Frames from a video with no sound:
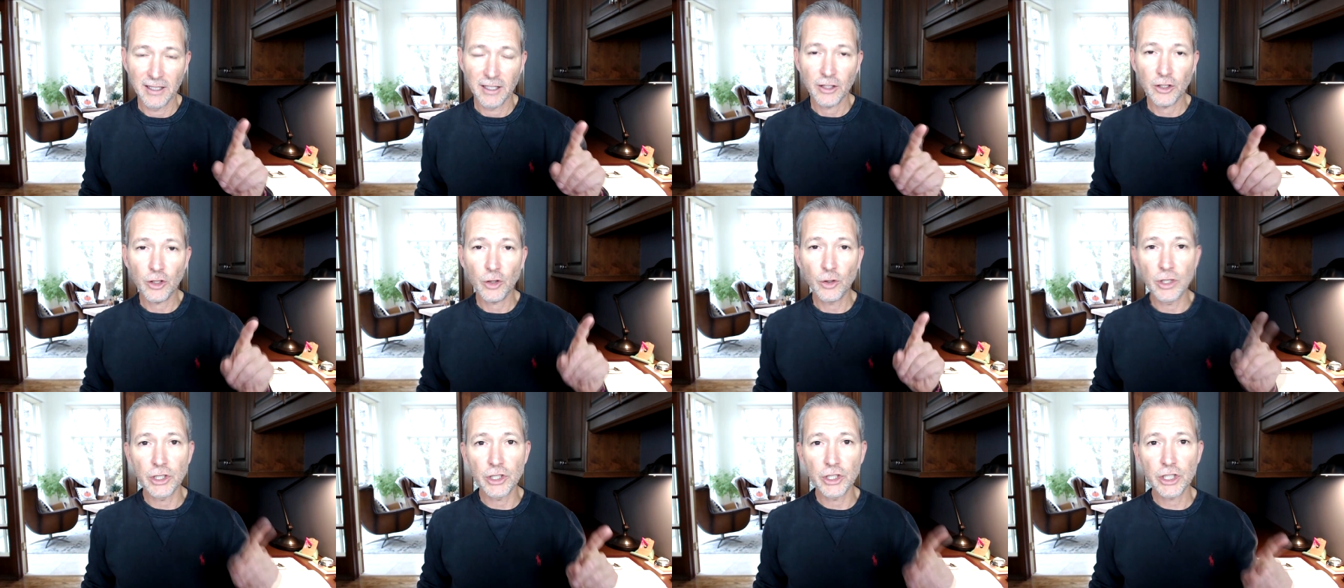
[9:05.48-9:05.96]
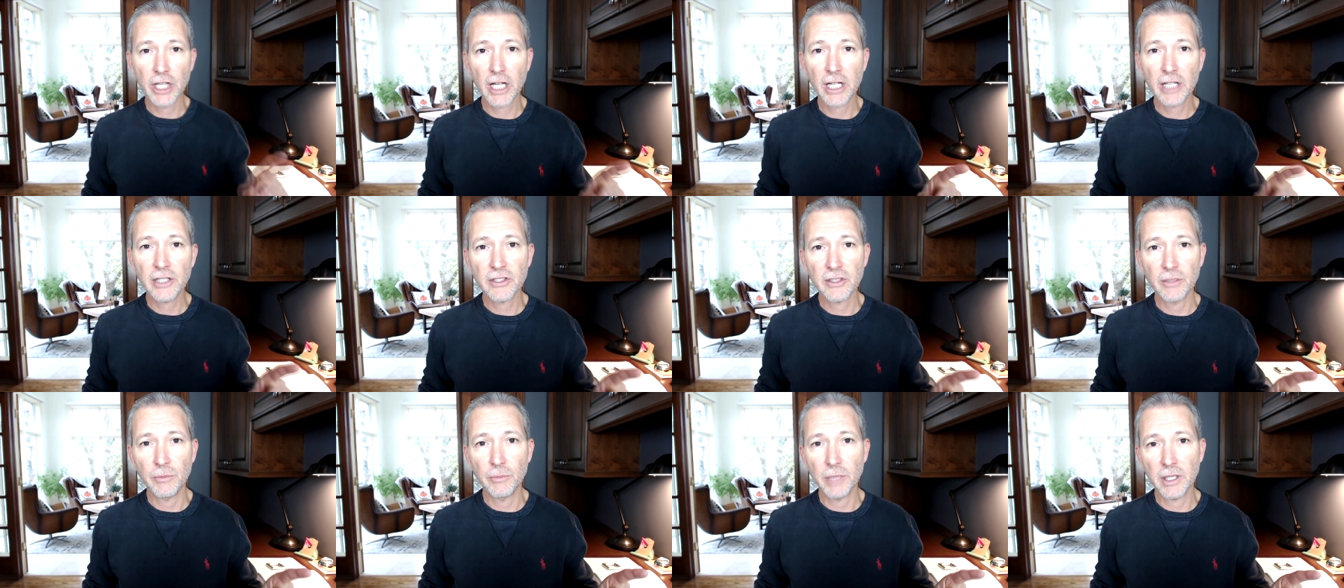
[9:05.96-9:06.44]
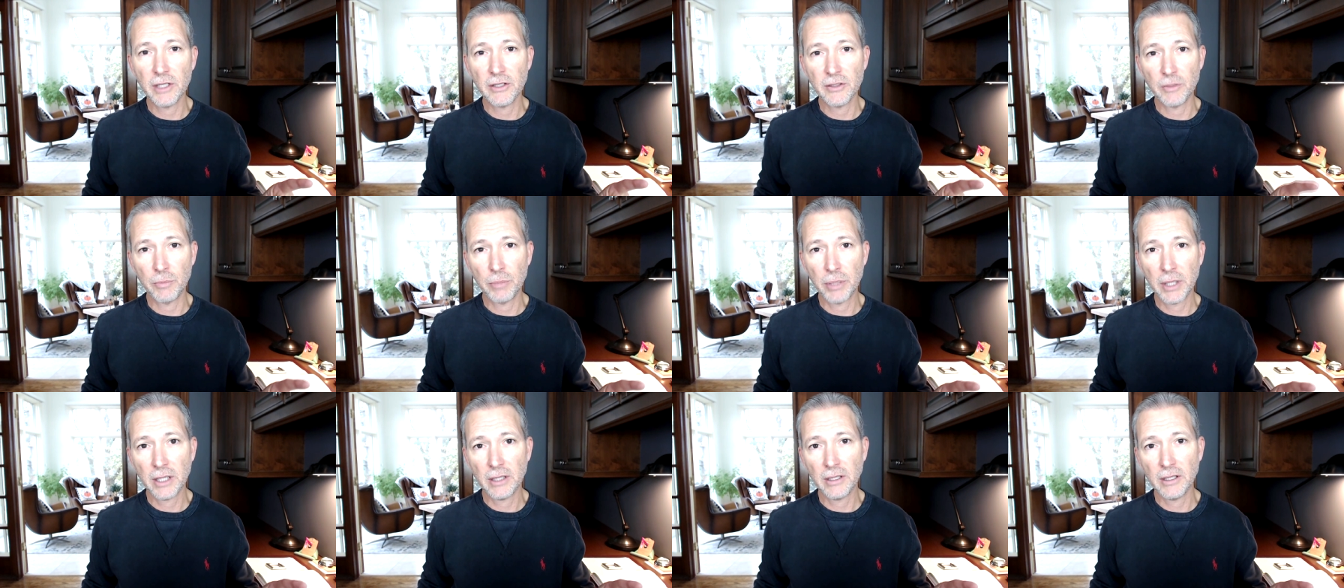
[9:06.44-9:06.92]
you can change somebody's
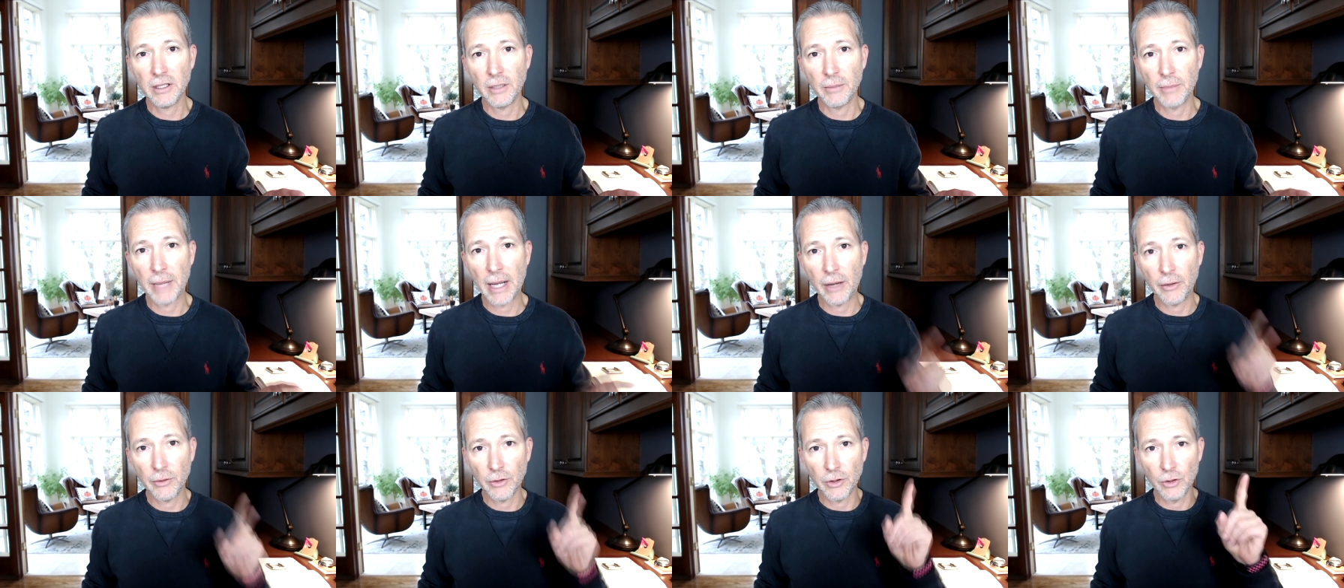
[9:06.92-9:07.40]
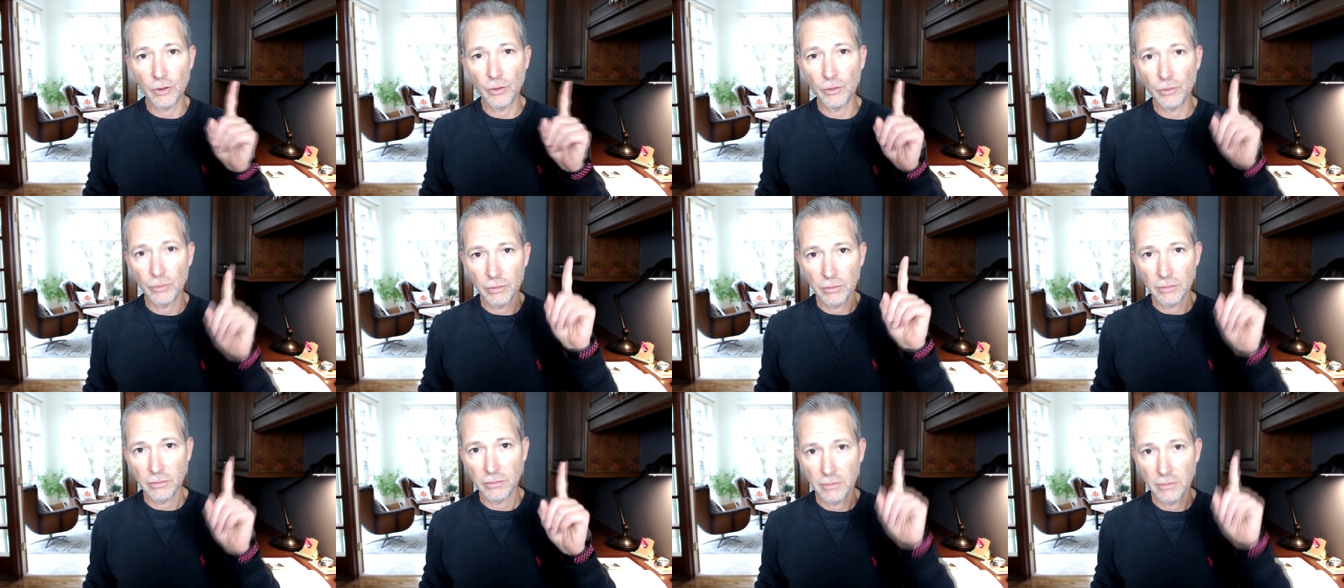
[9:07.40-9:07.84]
opinion about you.